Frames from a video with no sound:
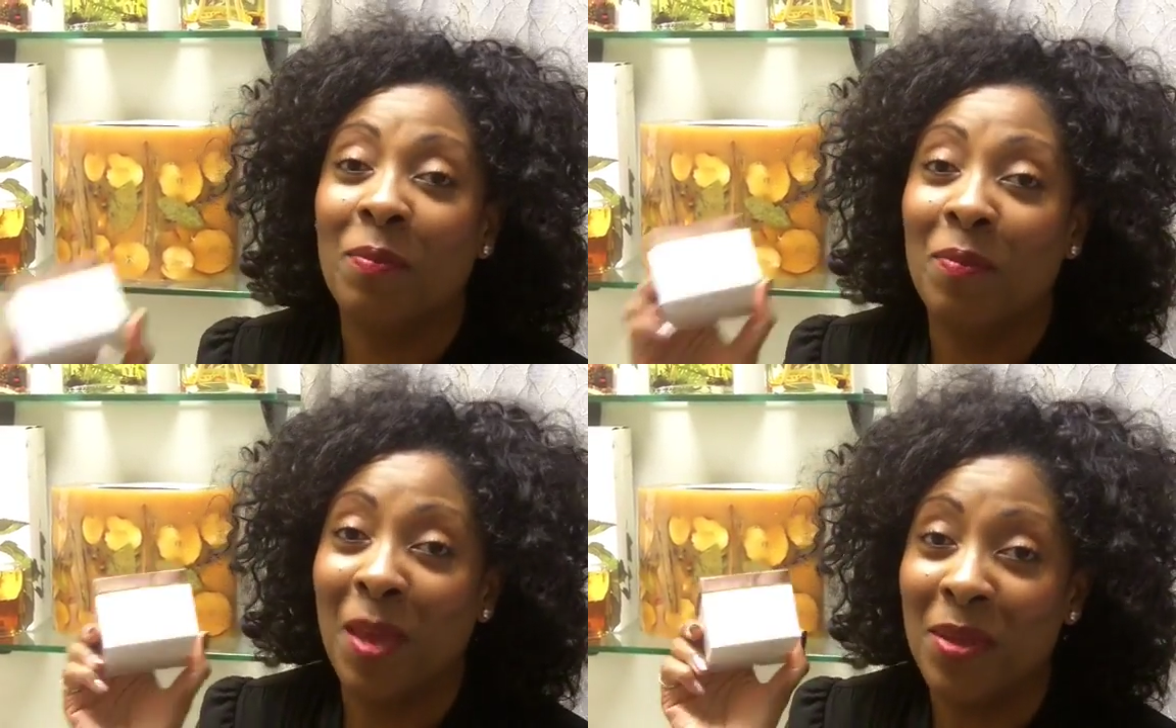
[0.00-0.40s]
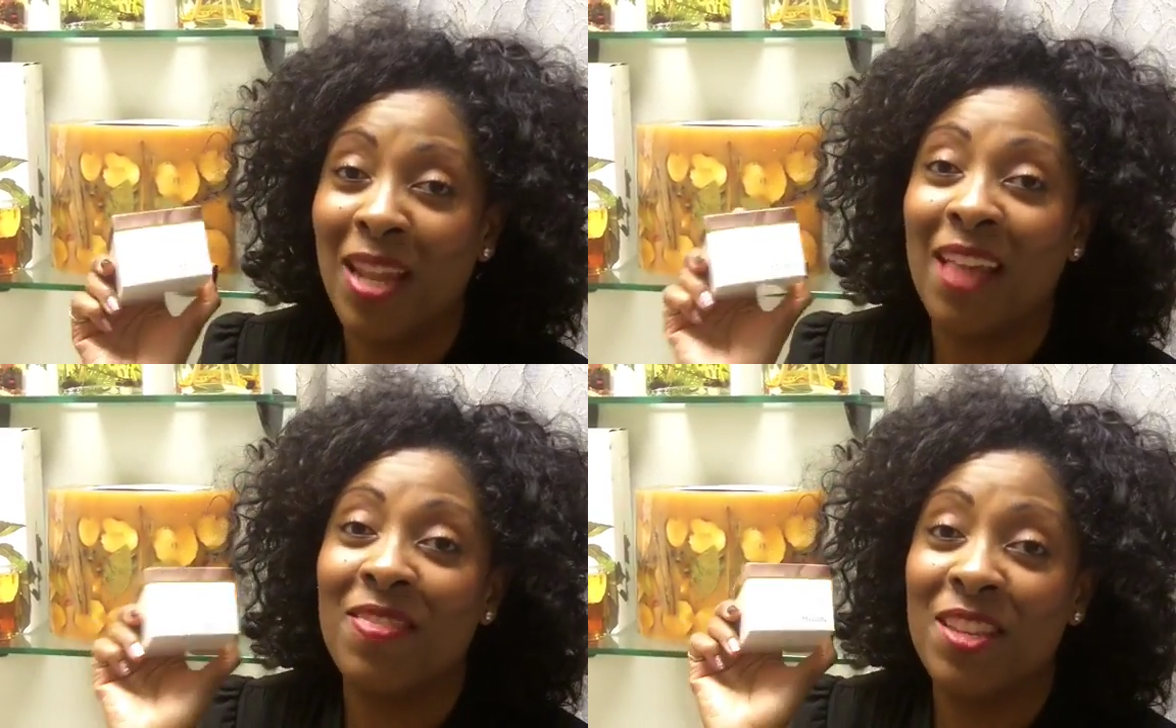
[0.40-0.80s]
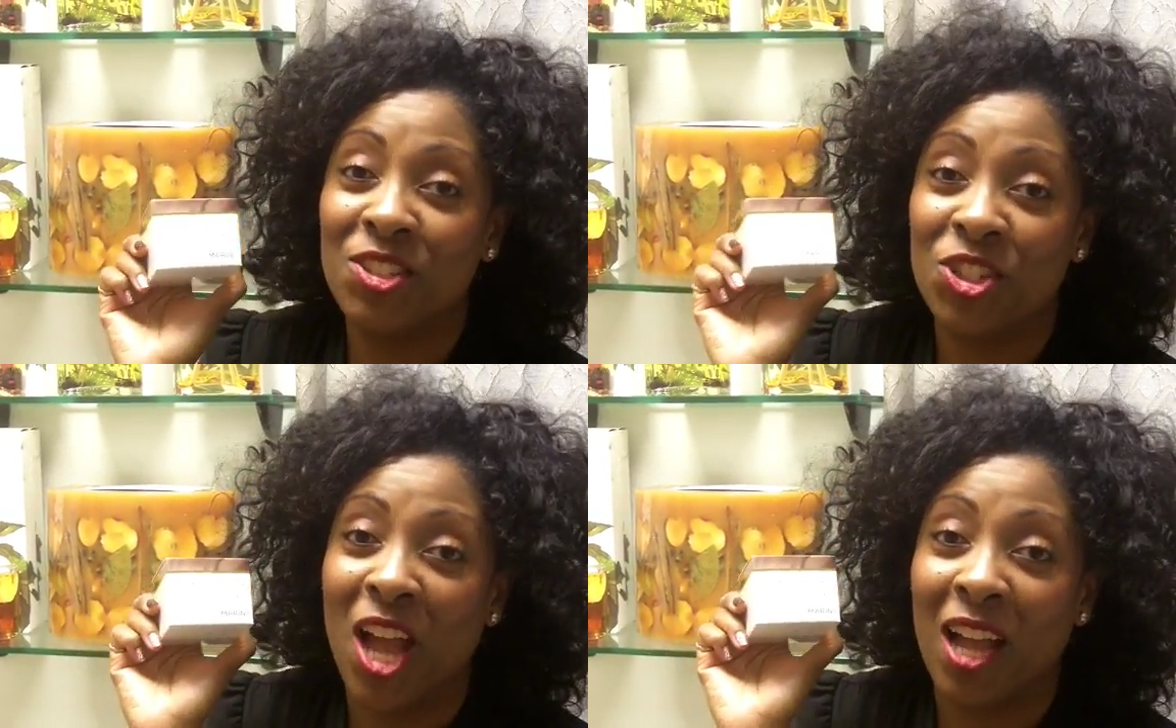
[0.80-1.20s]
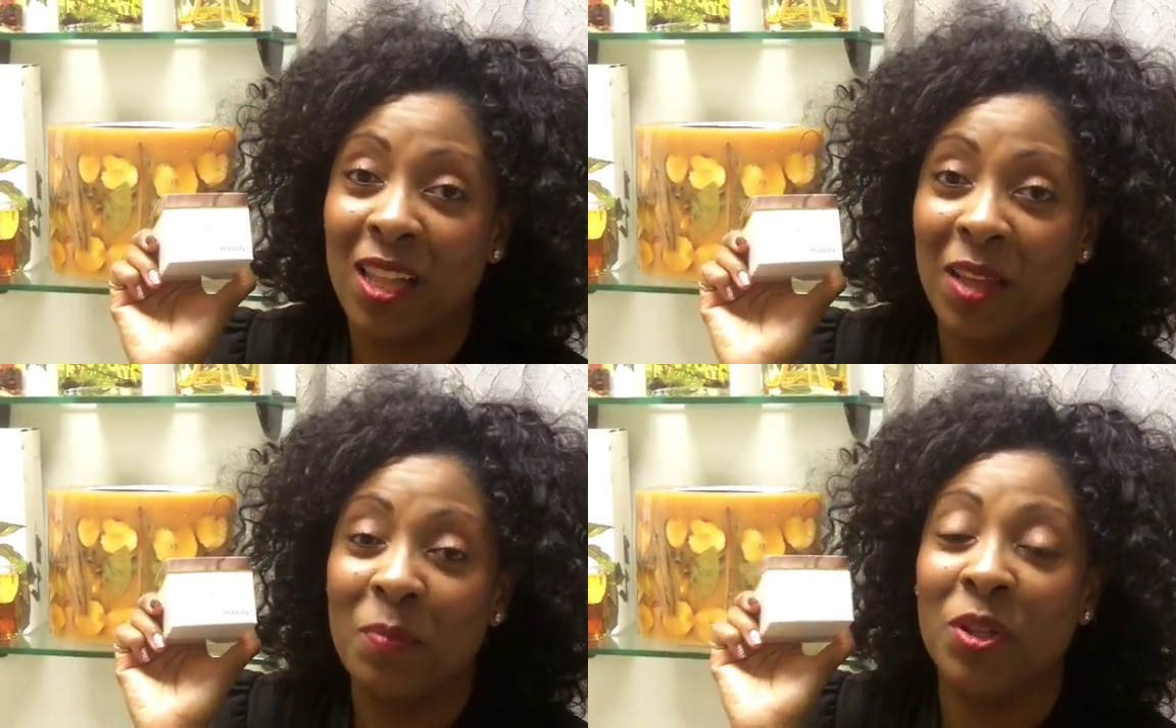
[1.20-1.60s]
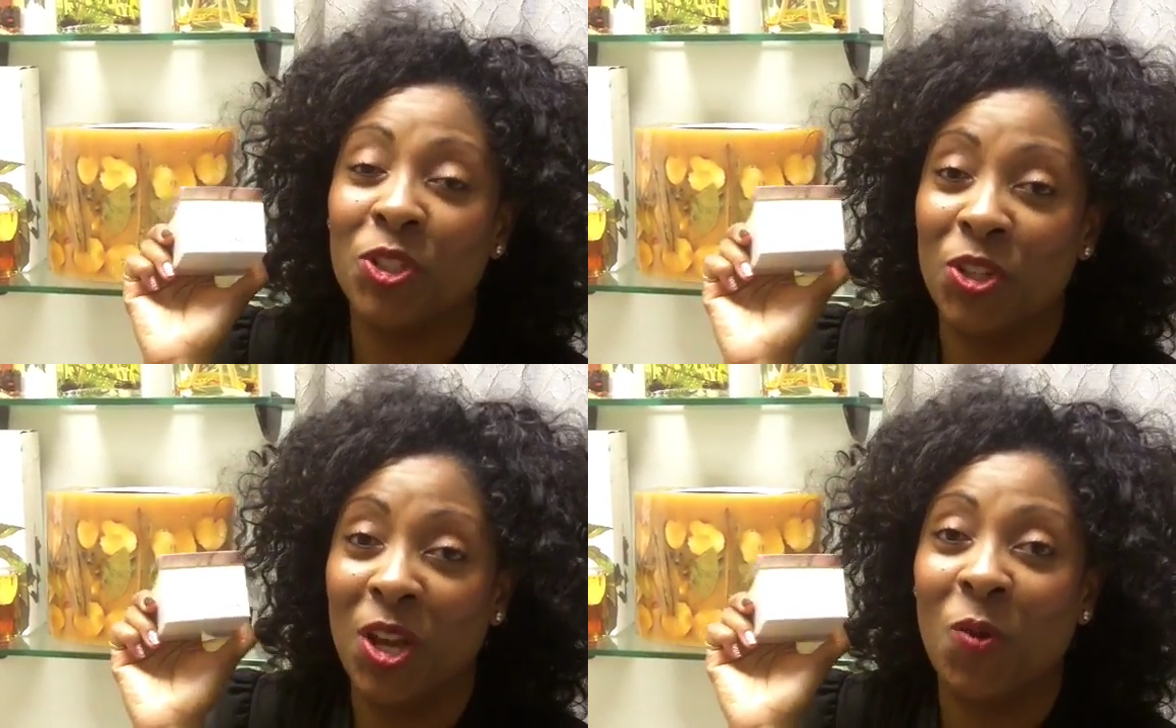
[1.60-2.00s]
maybe not this chocolate, but
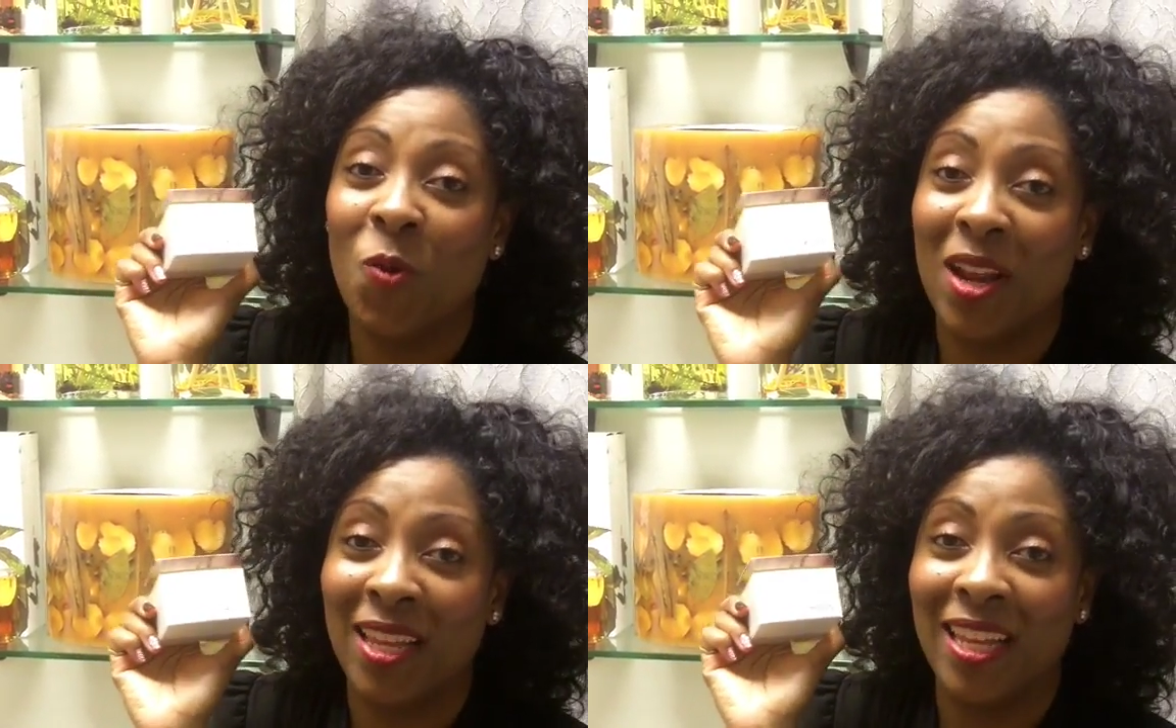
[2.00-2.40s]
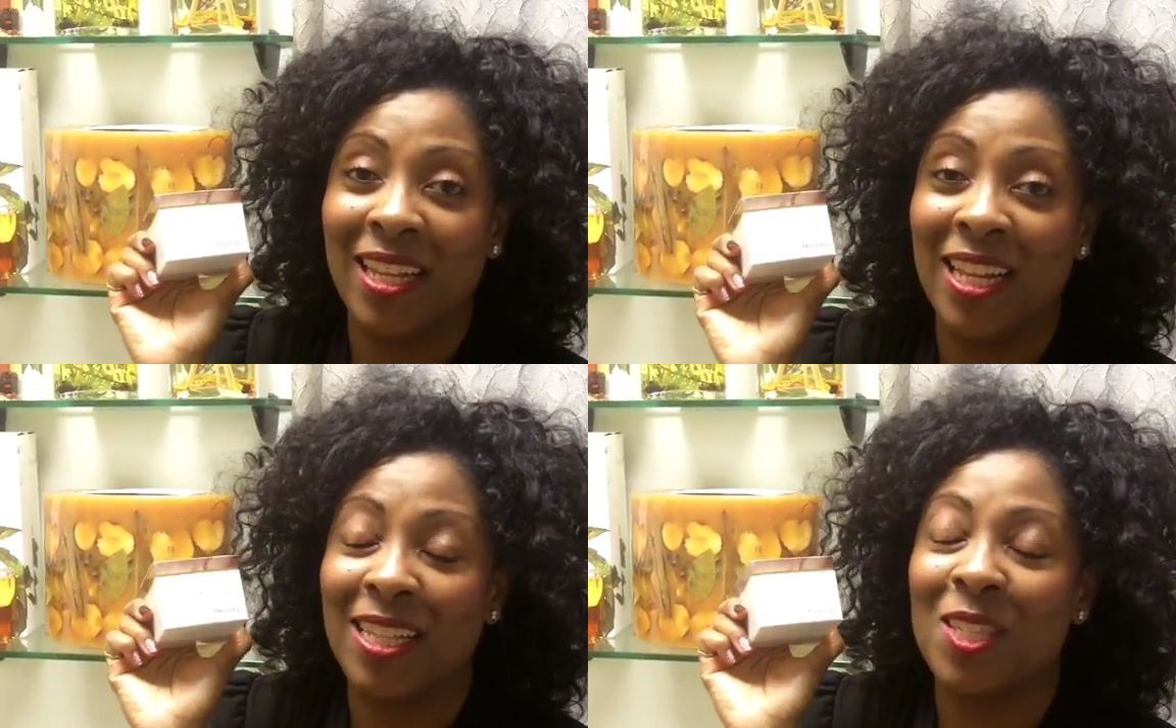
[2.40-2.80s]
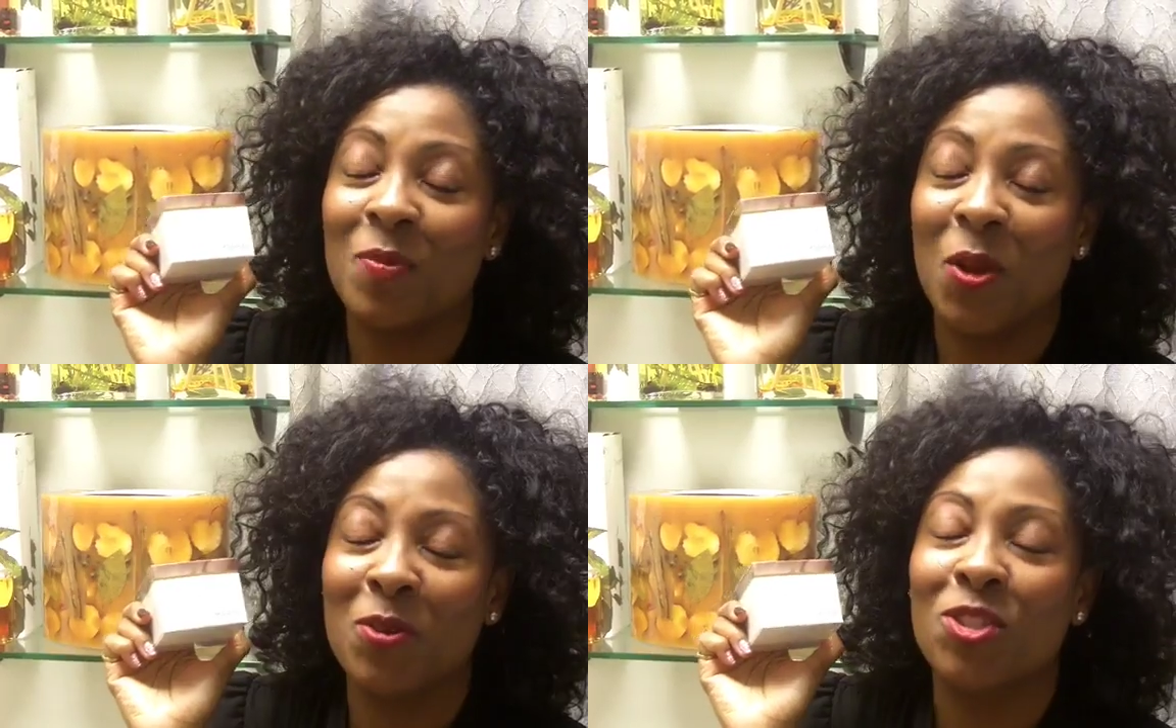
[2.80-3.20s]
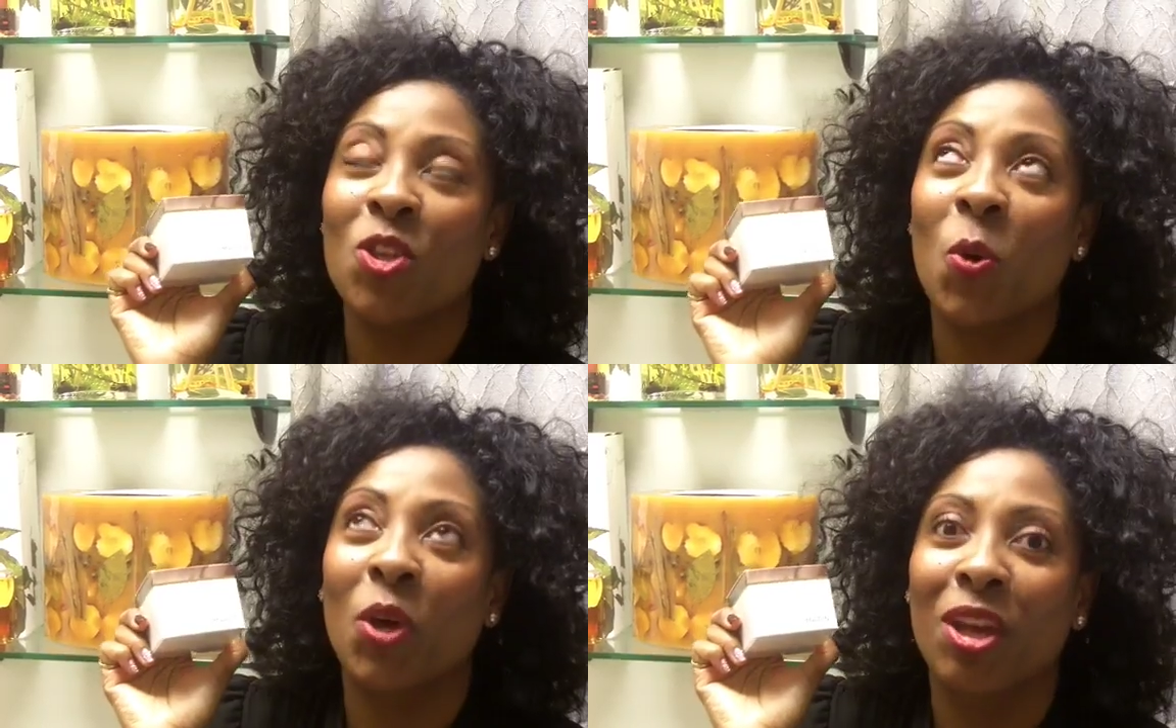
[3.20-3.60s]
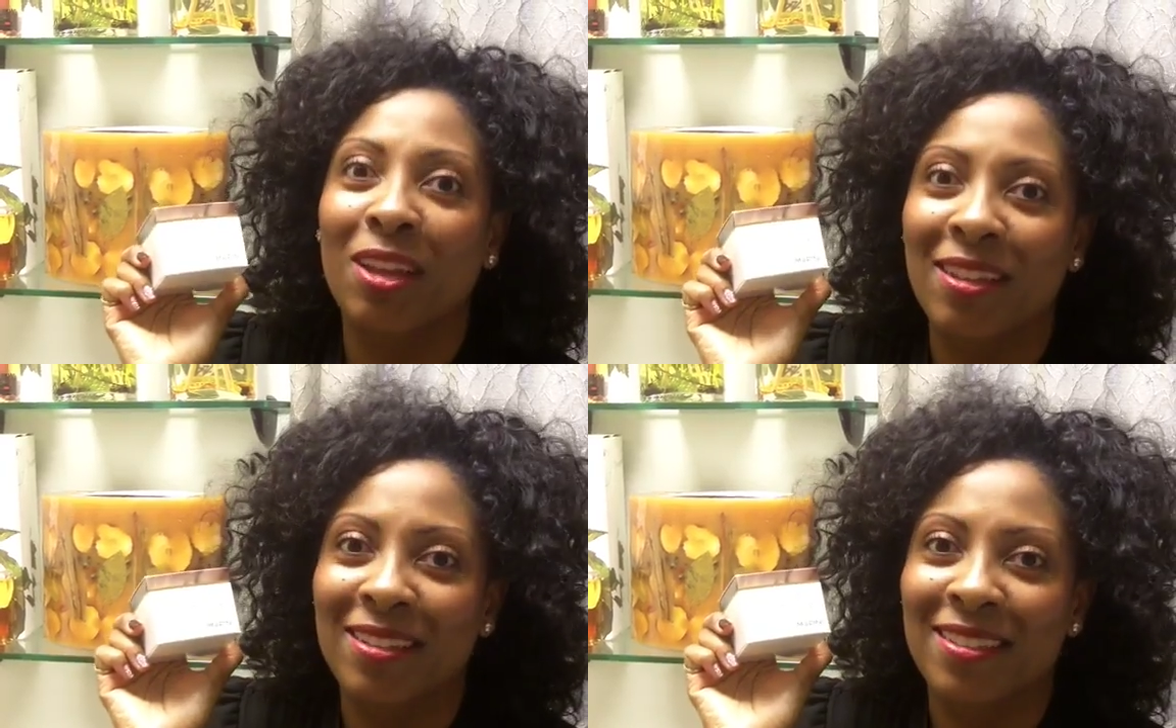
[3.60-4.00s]
you're going to want to eat it. It smells so good.